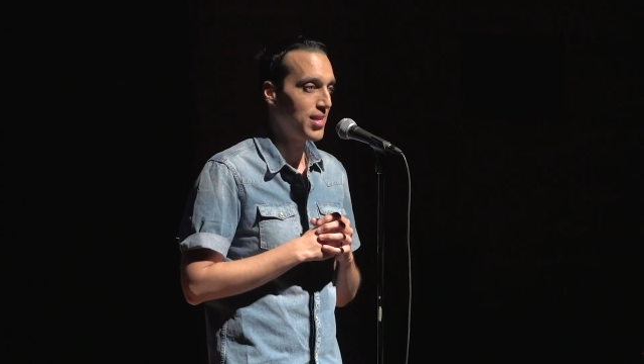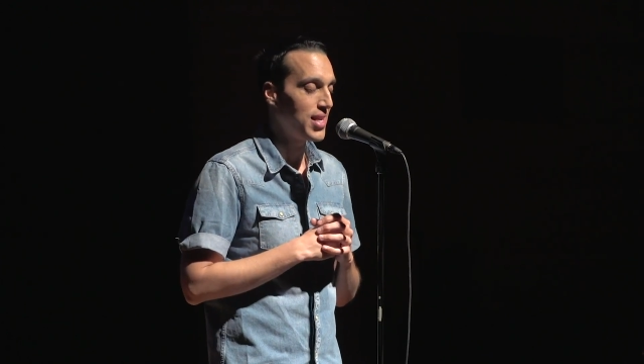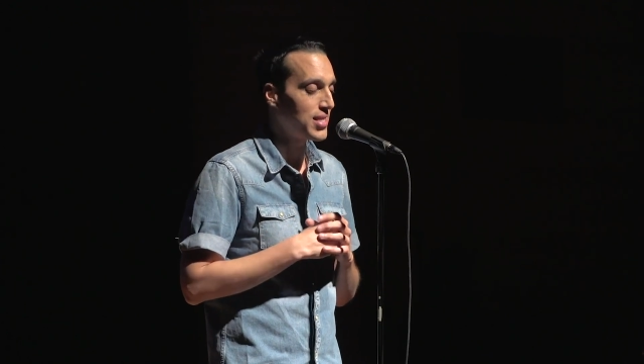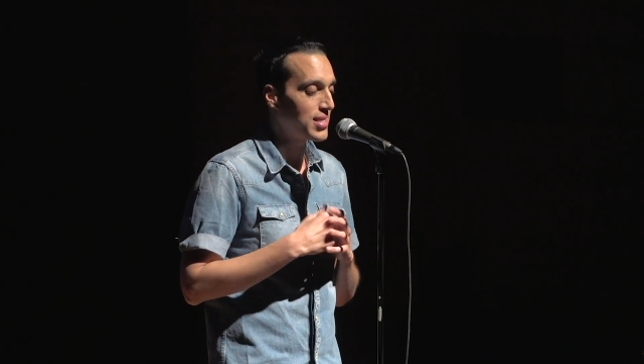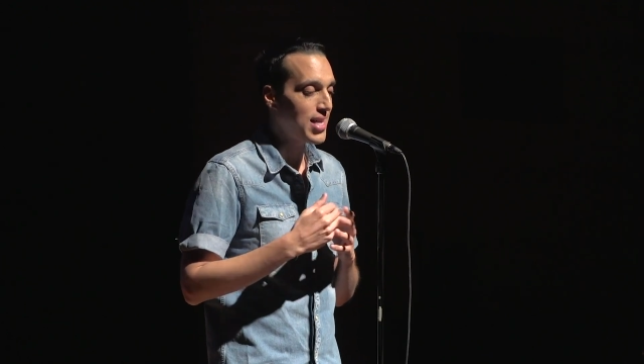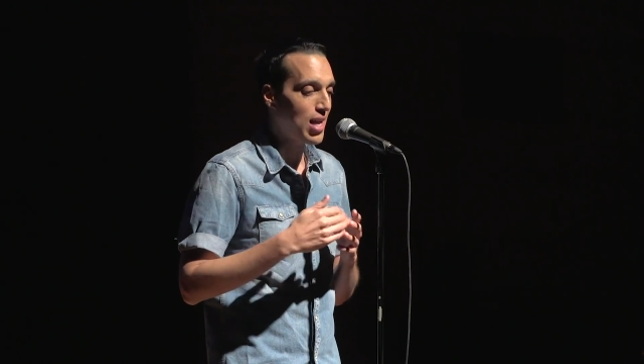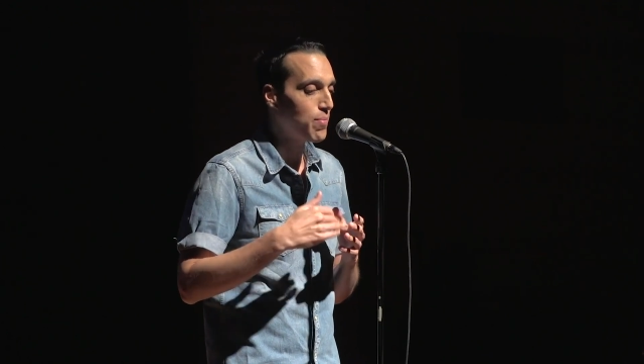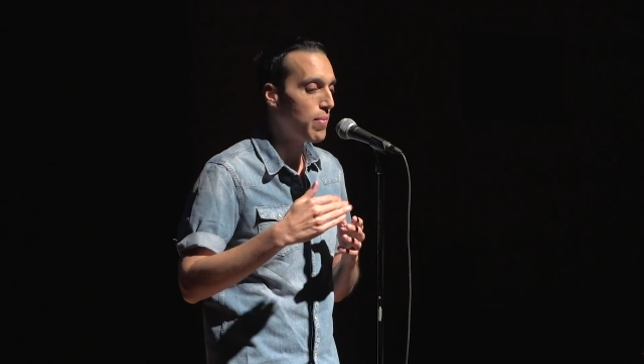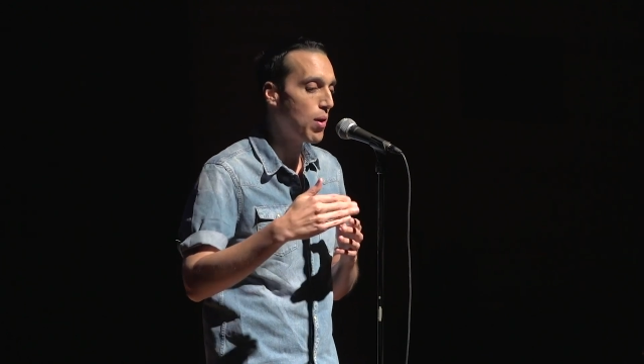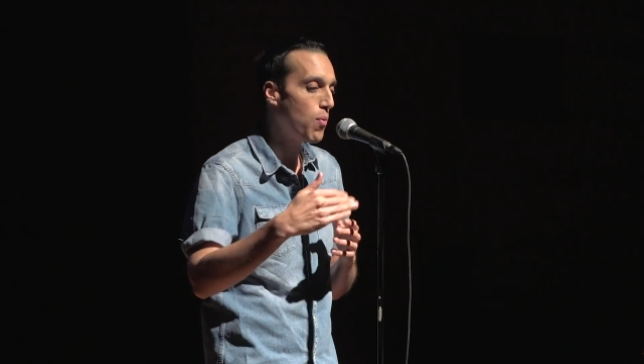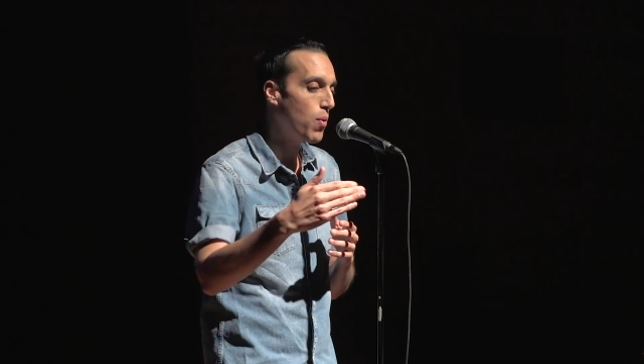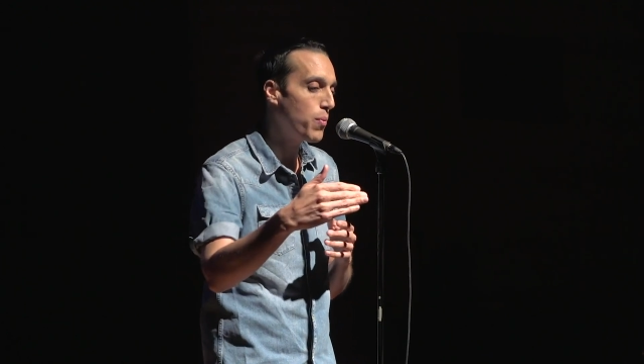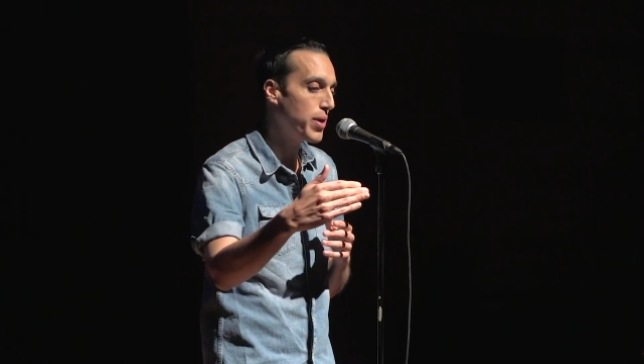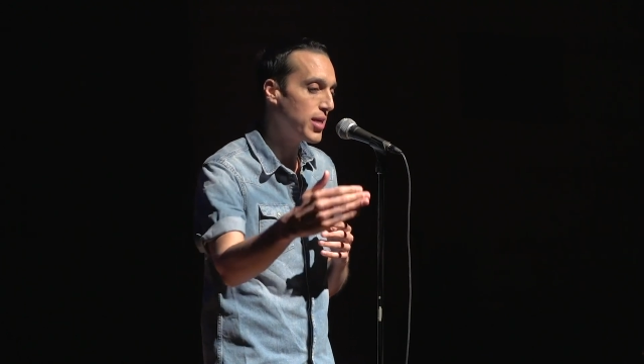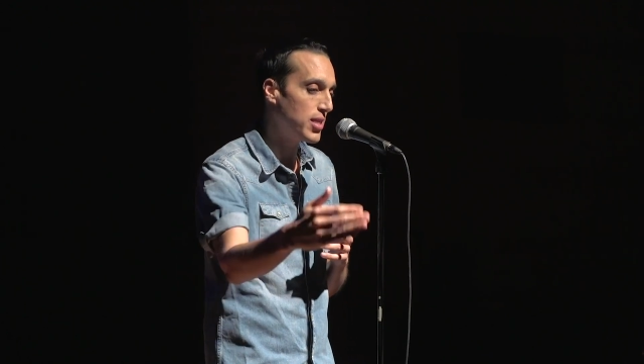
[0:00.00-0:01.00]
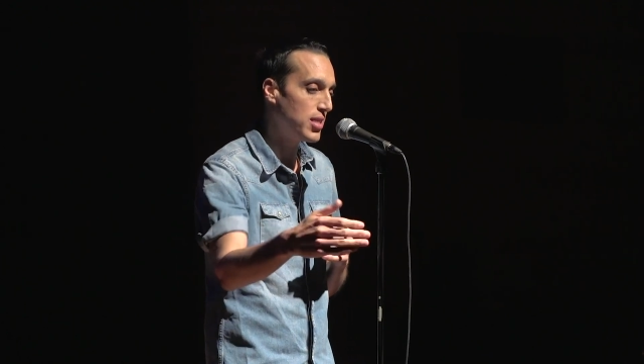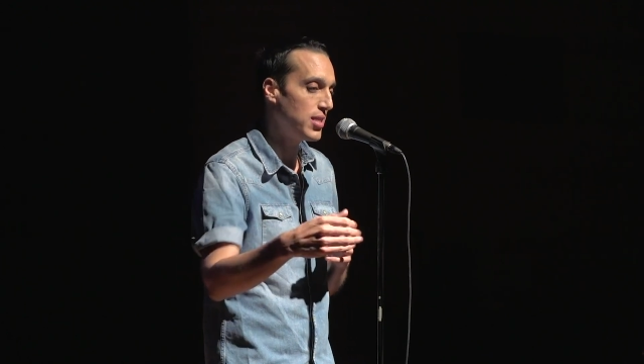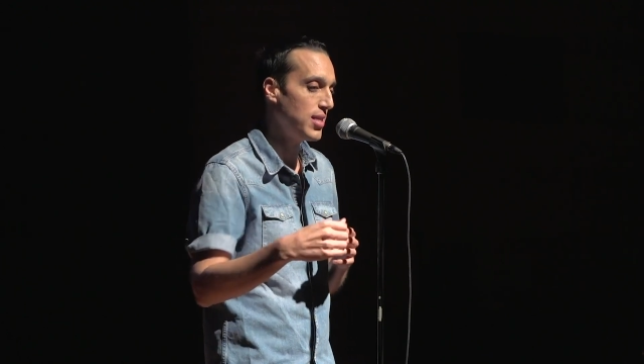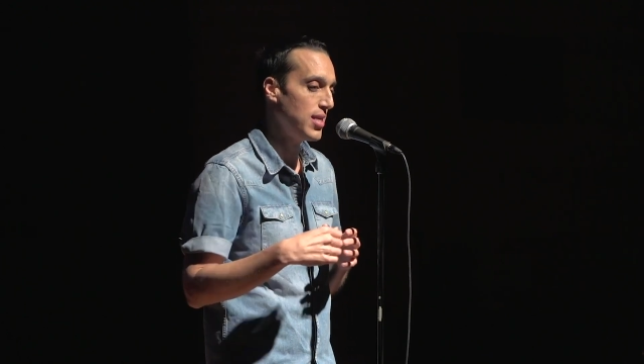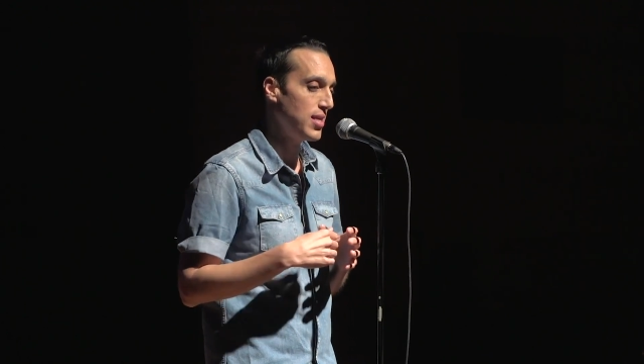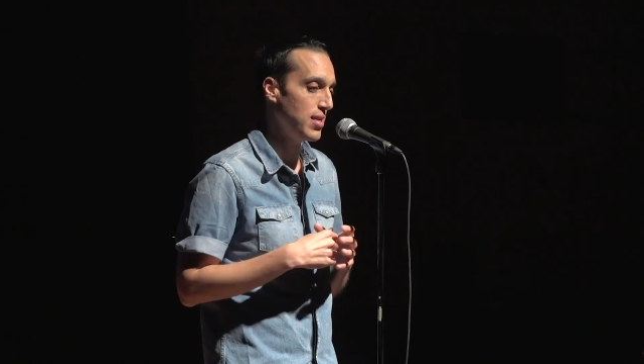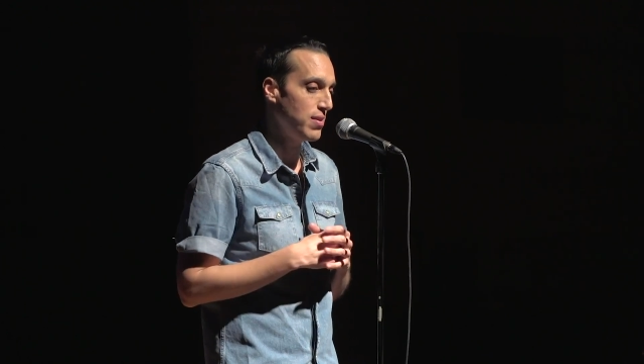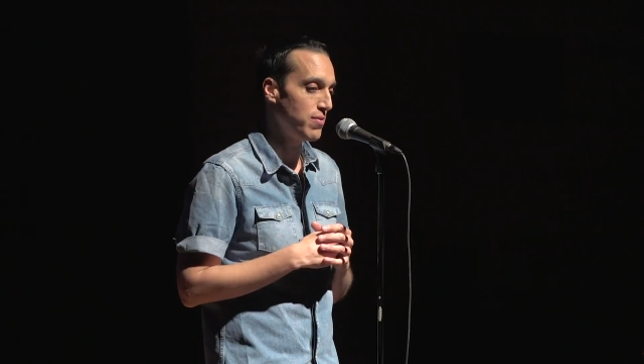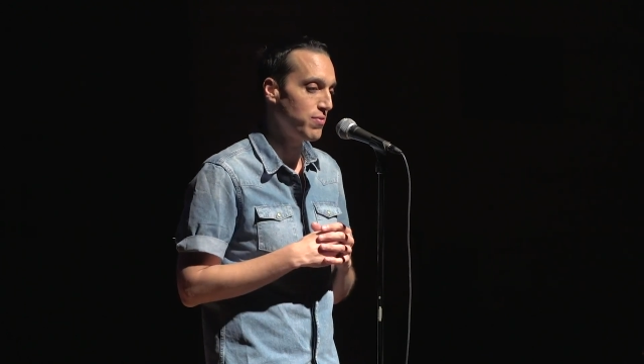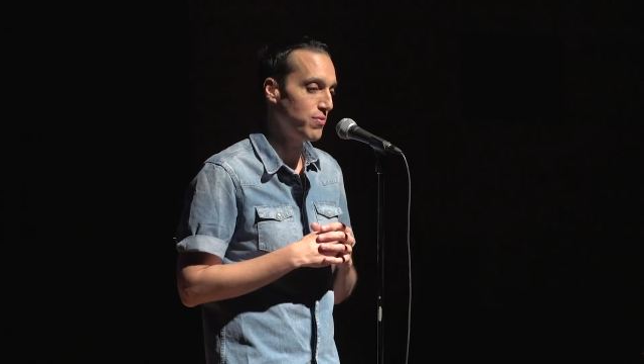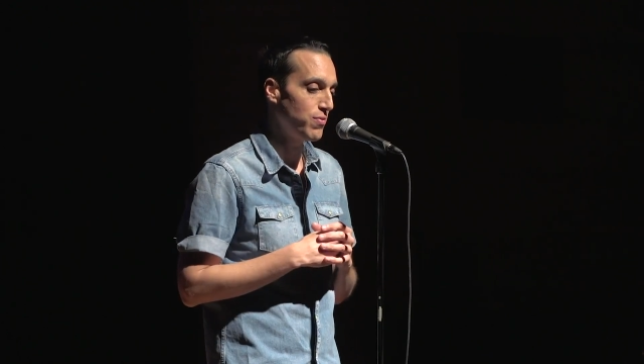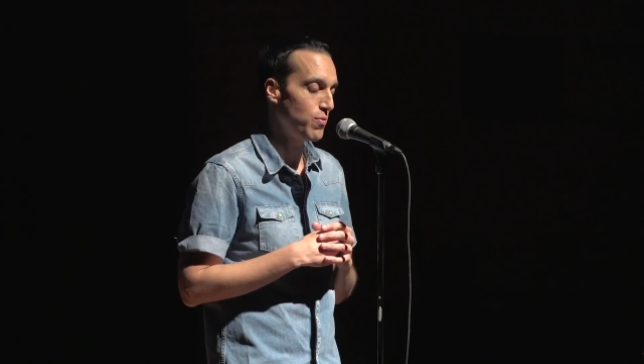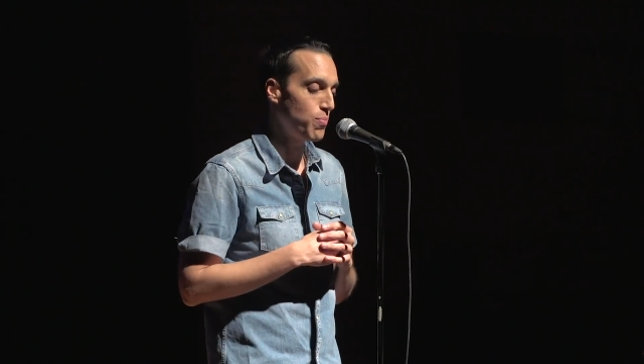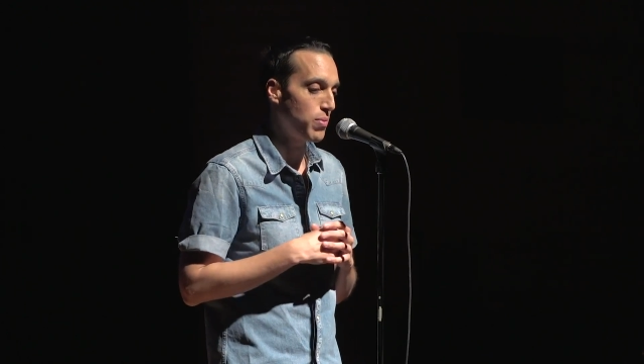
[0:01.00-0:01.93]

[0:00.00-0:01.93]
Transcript: it's not about what we achieve,